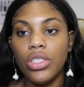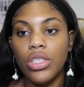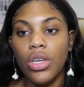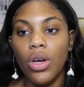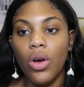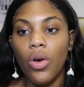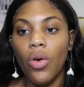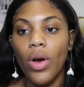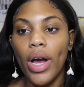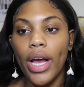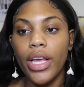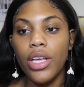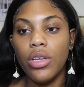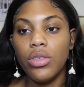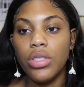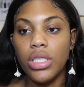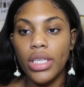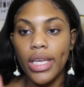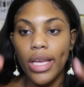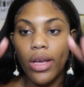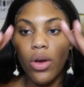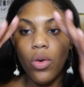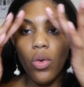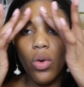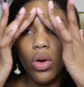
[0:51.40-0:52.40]
so I
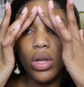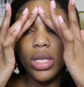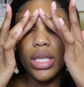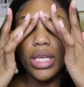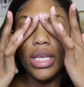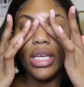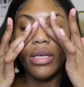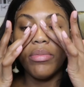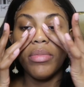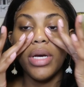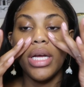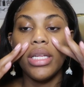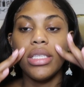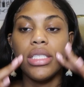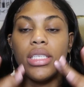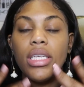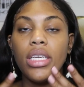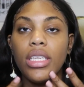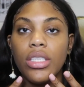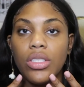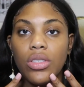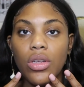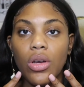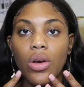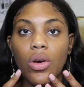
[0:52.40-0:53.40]
usually get oily in my
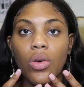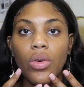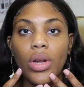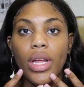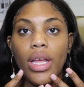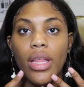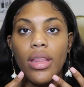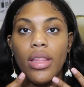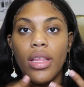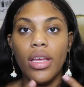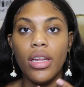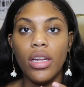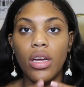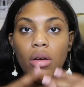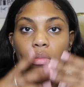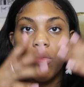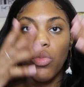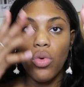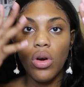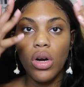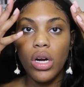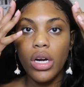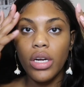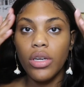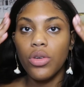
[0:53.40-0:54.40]
T-zone, and then I'm
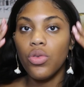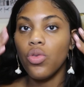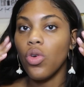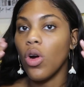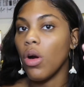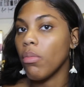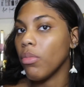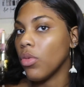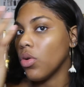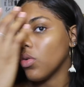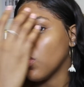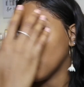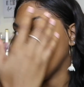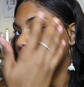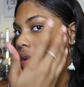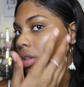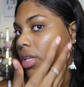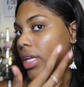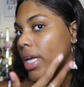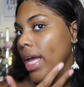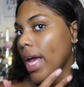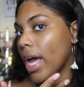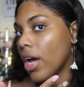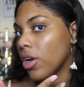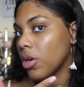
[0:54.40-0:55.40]
more normal on
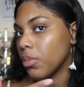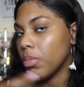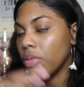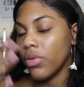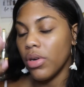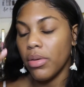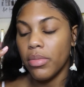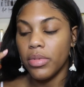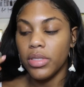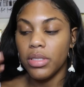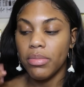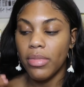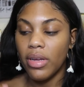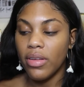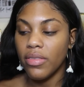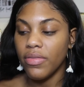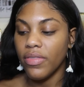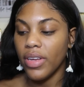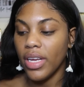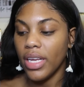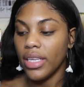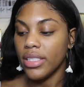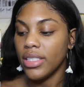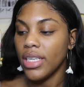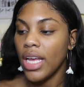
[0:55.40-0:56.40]
the outer perimeters of my
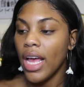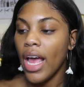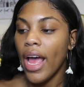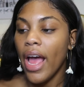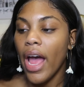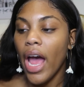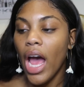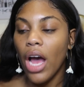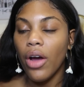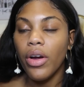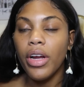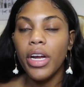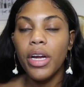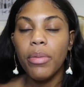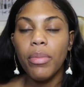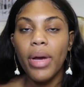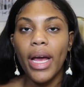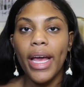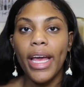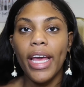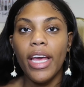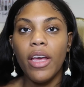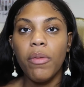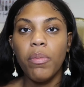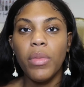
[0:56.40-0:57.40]
face. Out here in
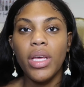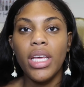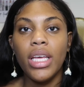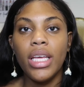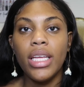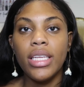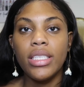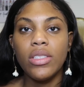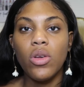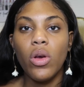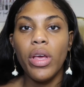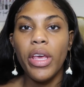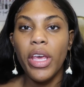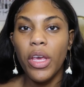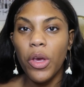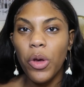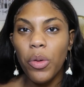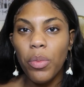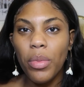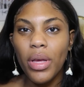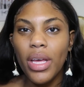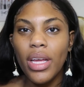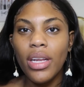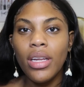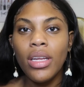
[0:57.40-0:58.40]
Miami, it's
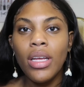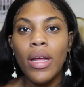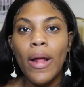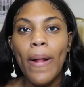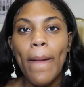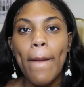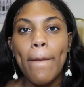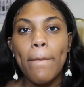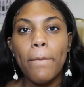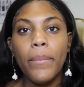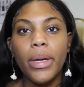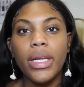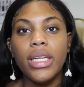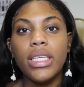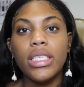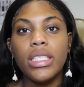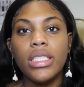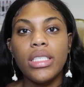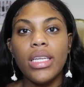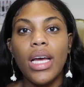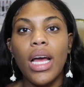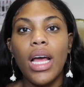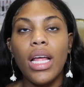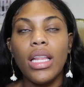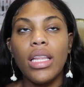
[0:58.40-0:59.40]
humid, but
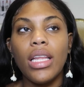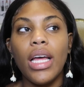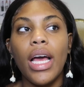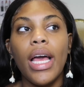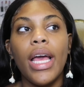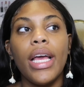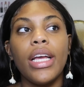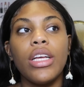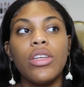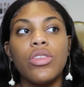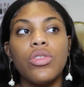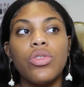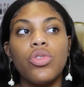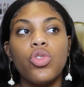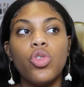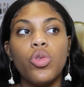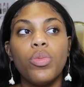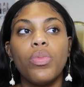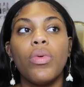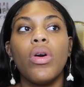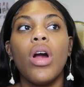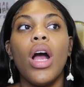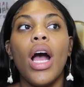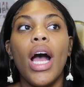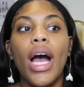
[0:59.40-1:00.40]
it's not like
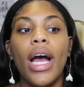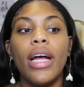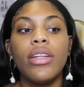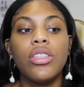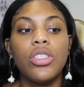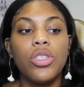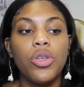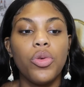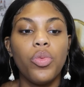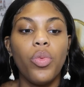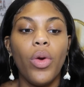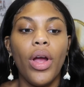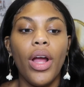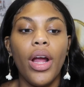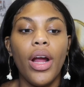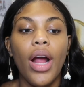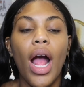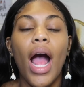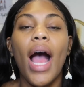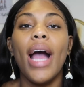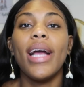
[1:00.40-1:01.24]
super hot to where